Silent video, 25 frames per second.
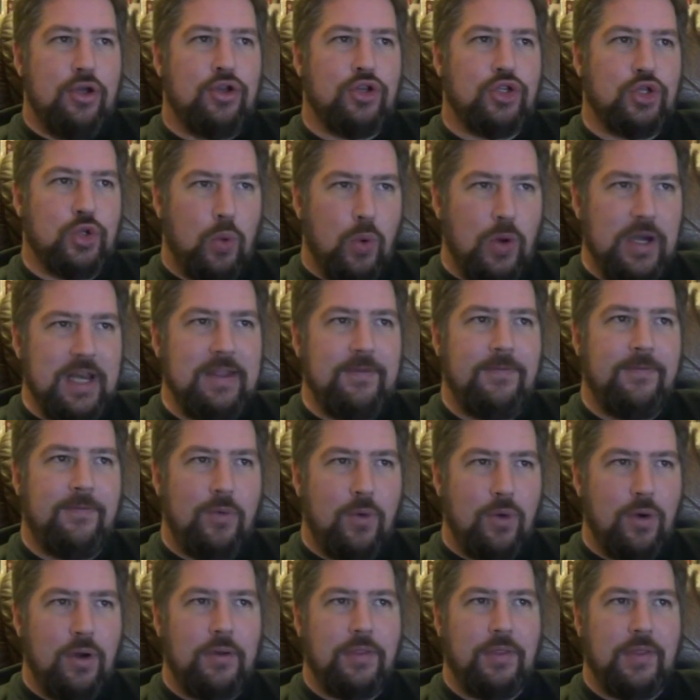
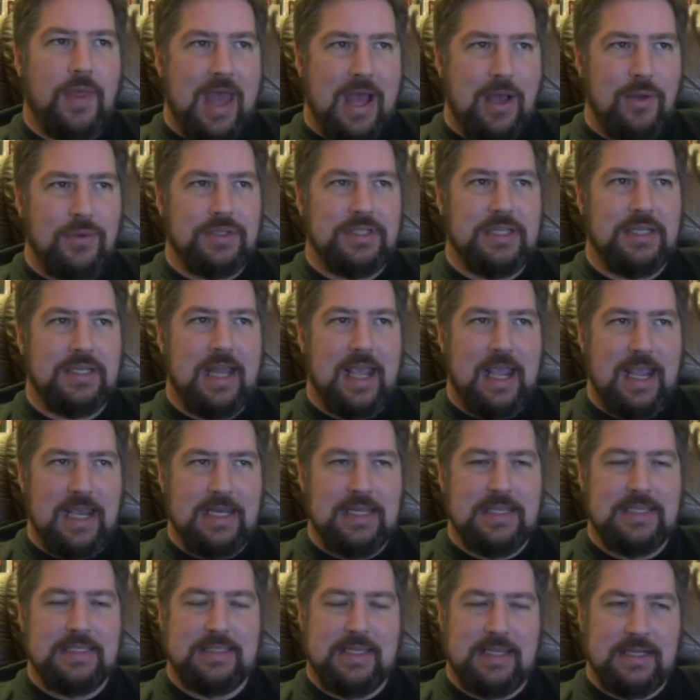
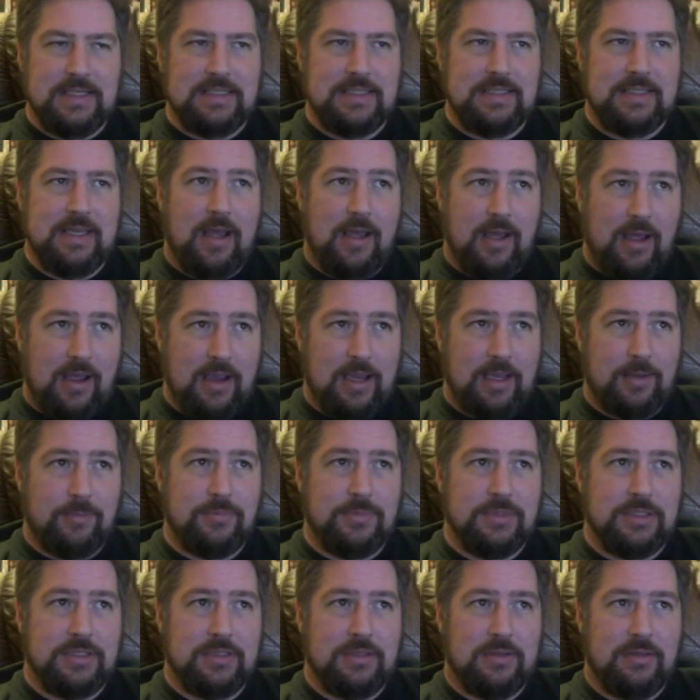24,086
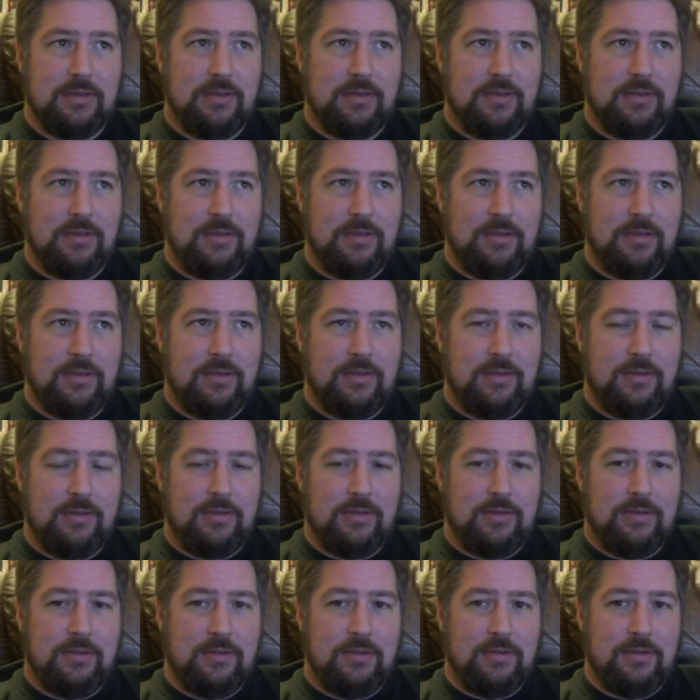times
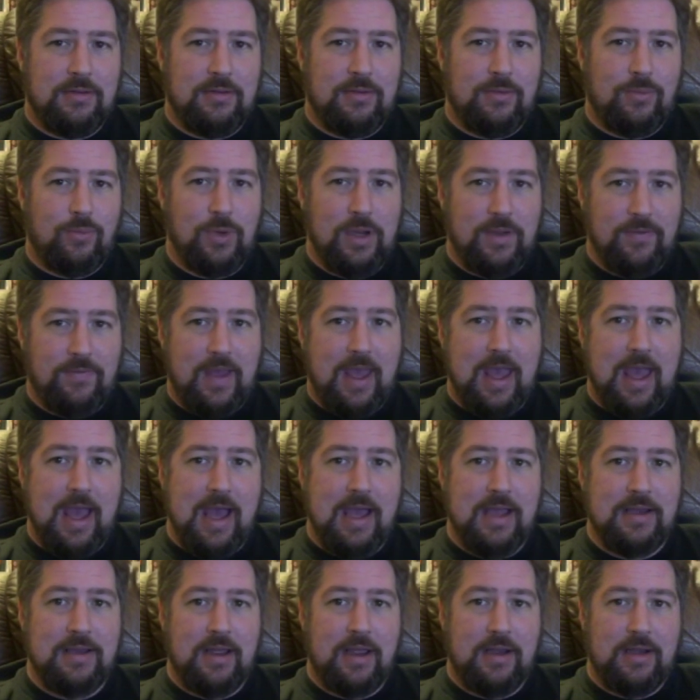we've
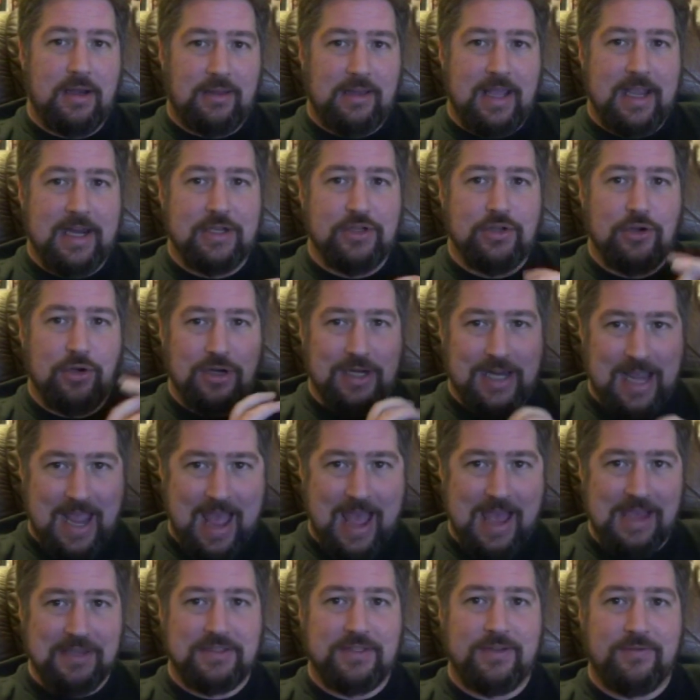had an elector
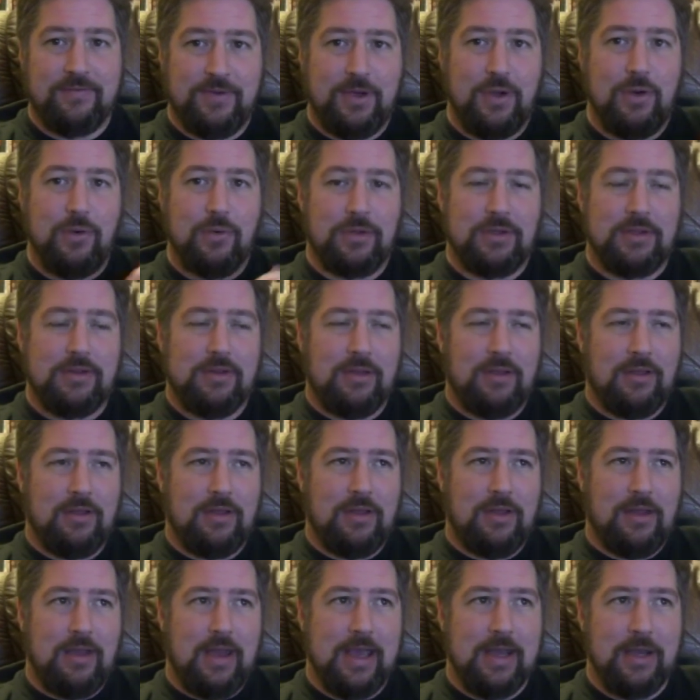cast a vote,
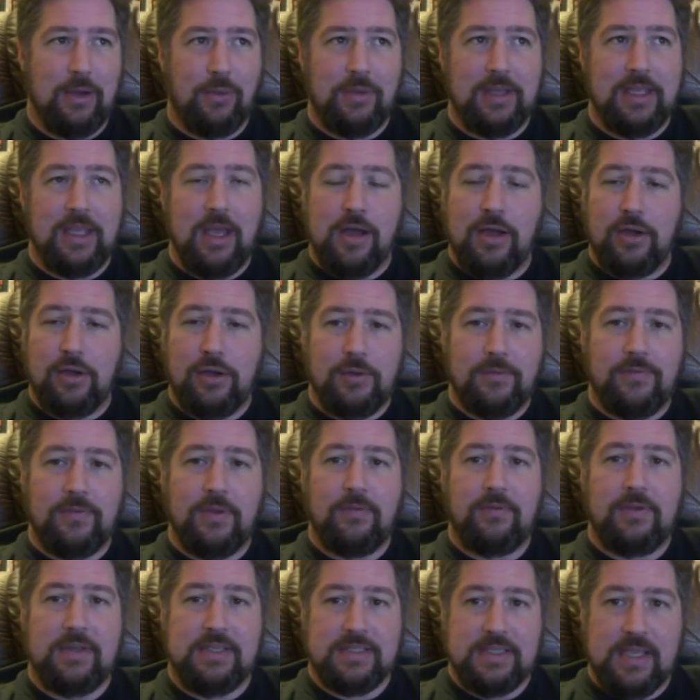and only
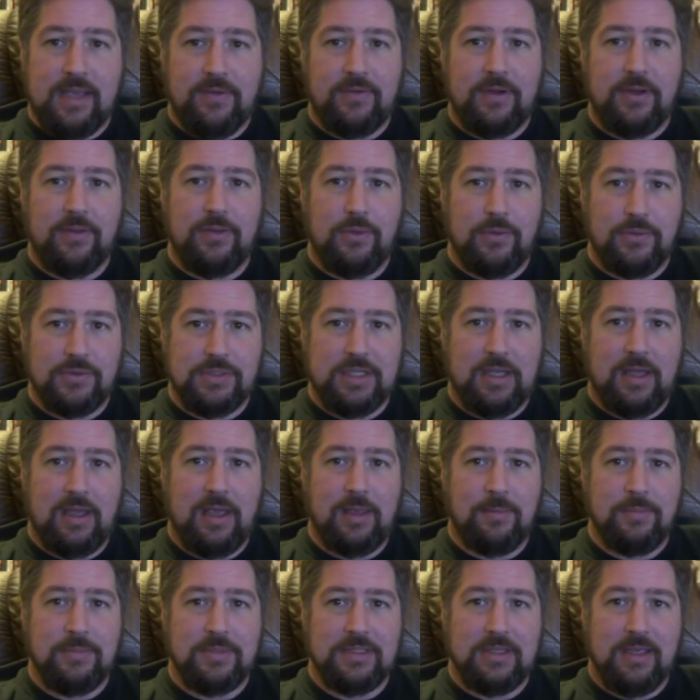157 of those
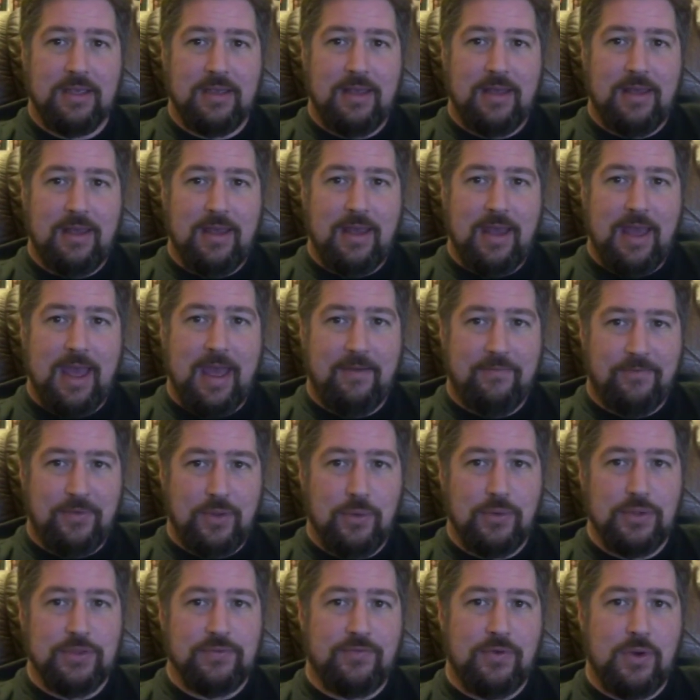times have
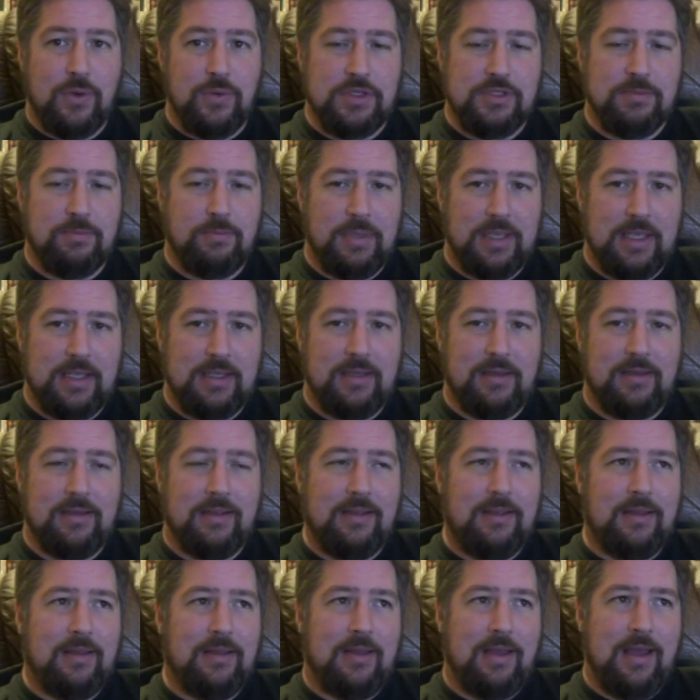those votes been
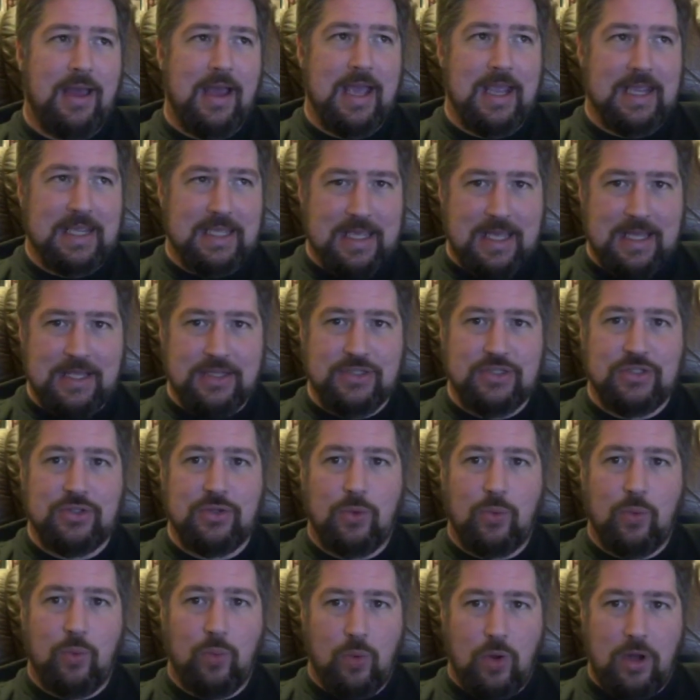against
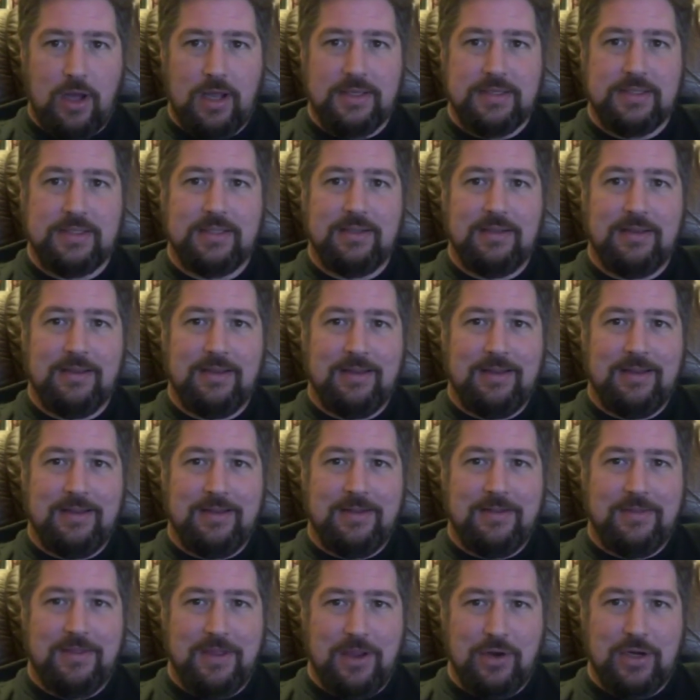what
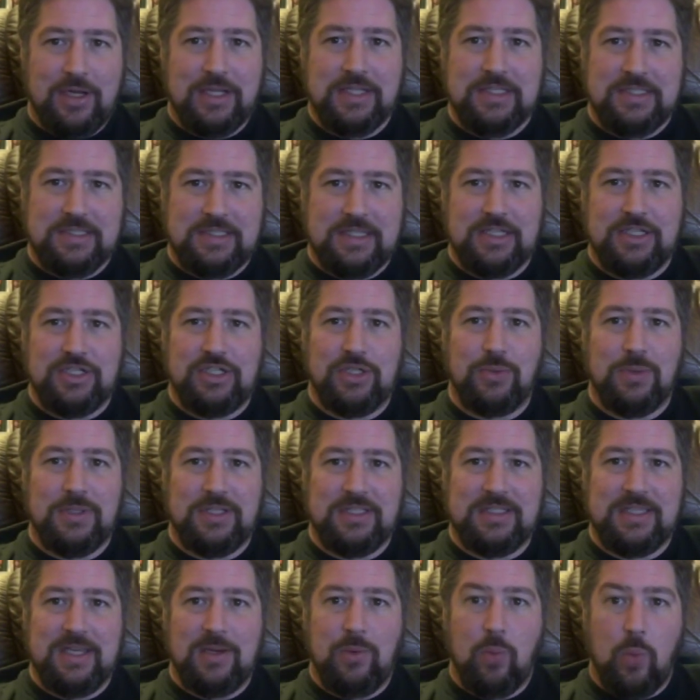their
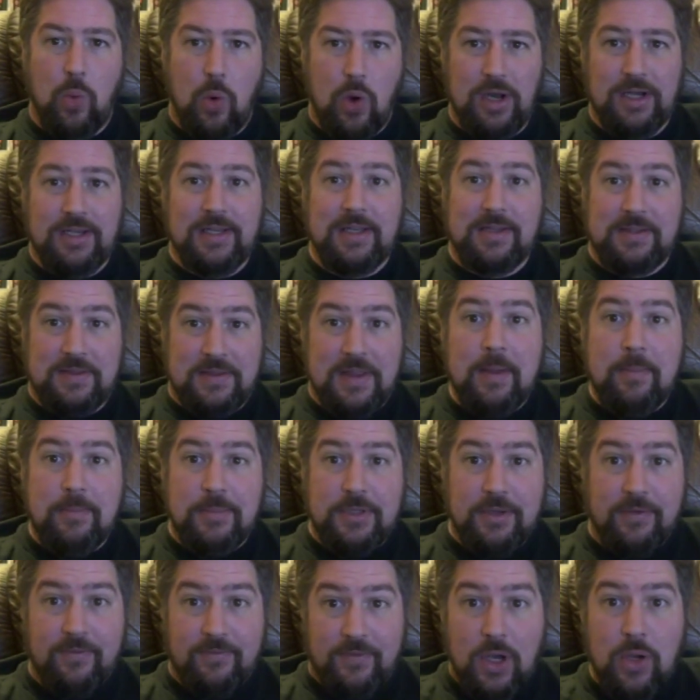constituency wanted them
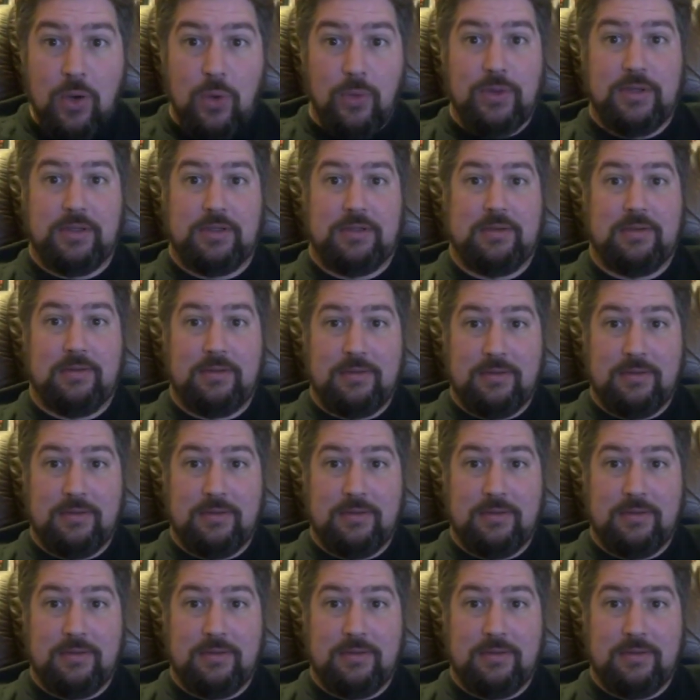to vote.